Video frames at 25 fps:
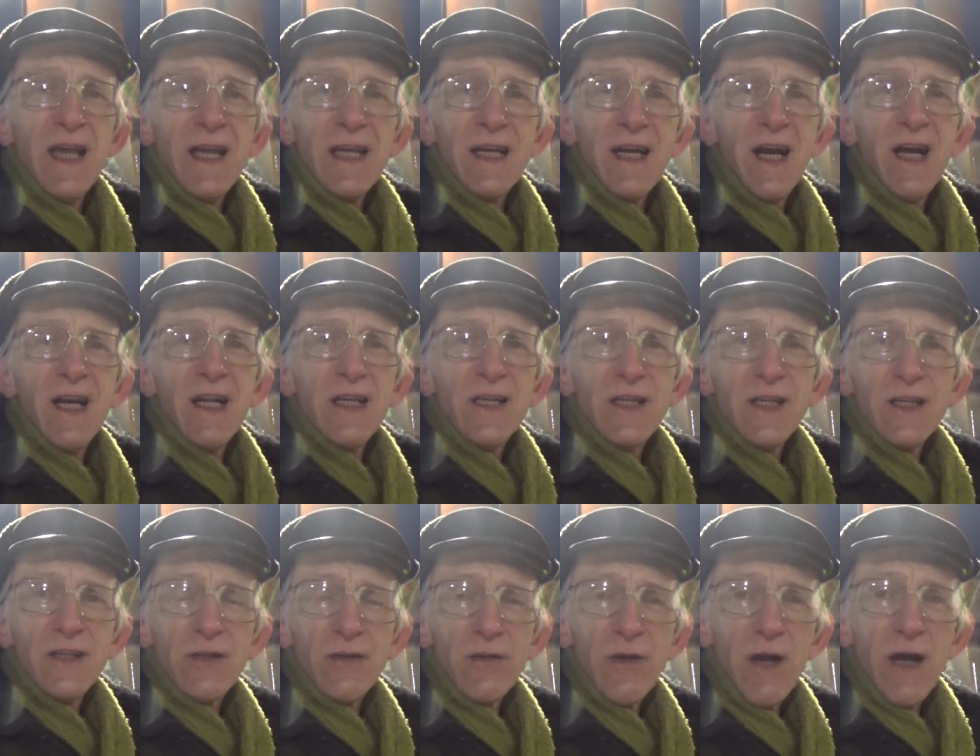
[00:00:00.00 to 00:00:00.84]

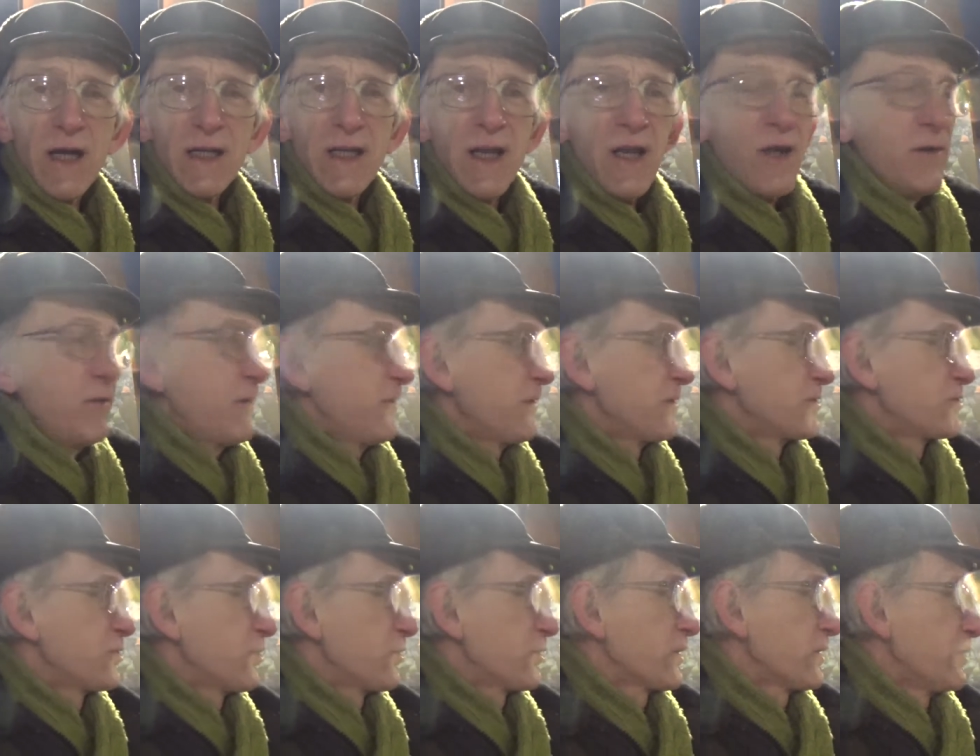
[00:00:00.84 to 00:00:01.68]
Kaliningrad. We were
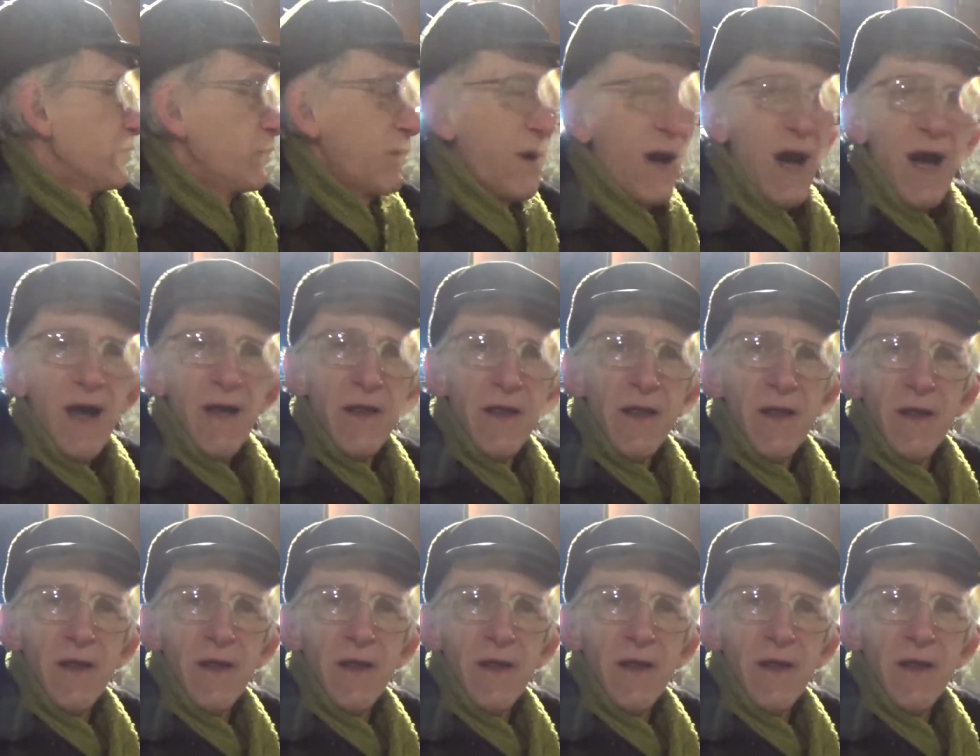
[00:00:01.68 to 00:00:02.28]
joking why